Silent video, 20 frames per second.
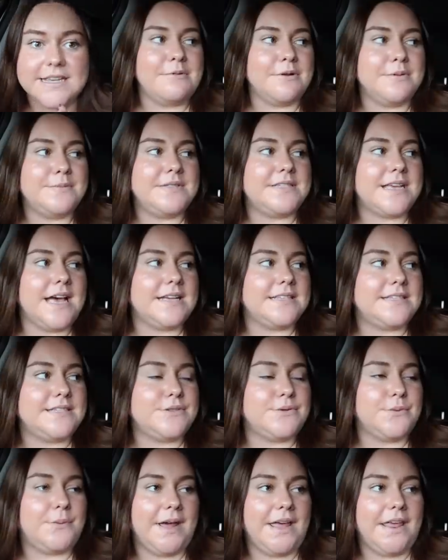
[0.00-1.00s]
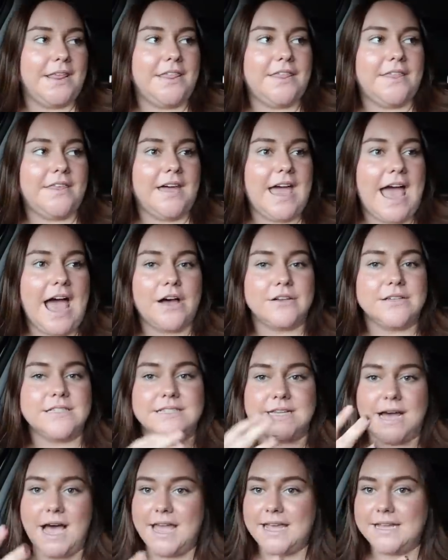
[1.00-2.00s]
I'm obsessed with how
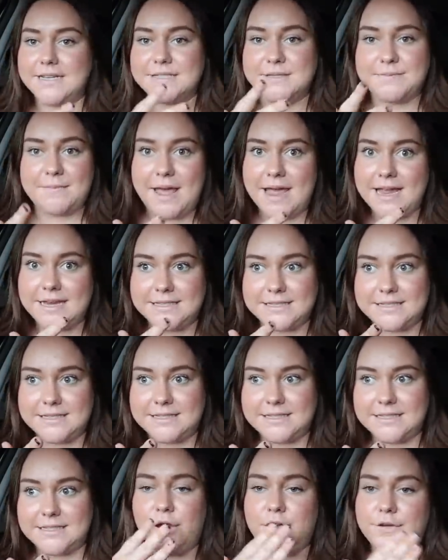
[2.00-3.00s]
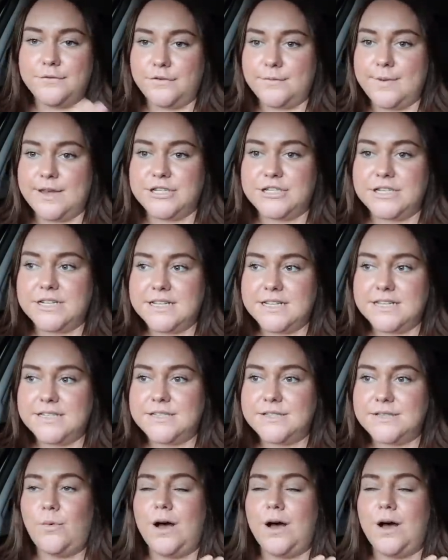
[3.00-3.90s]
science-based her information is,